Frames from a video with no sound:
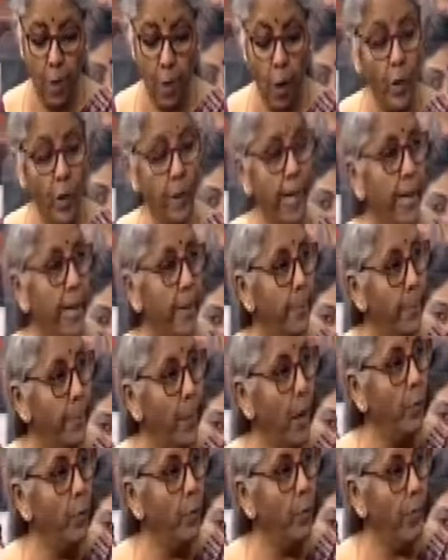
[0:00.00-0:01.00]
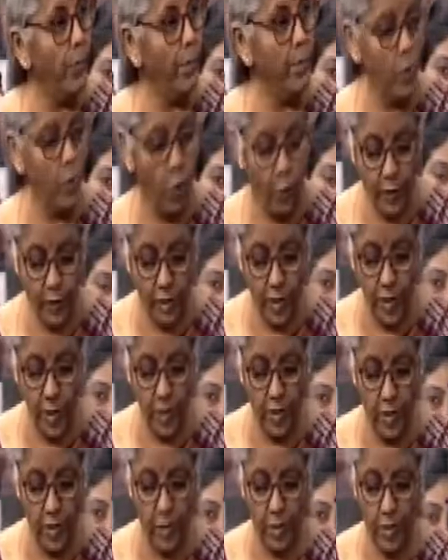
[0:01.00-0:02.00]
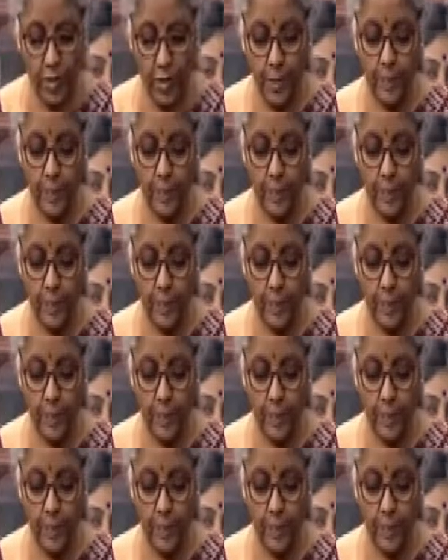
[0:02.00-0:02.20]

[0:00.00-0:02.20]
on empowerment of citizens,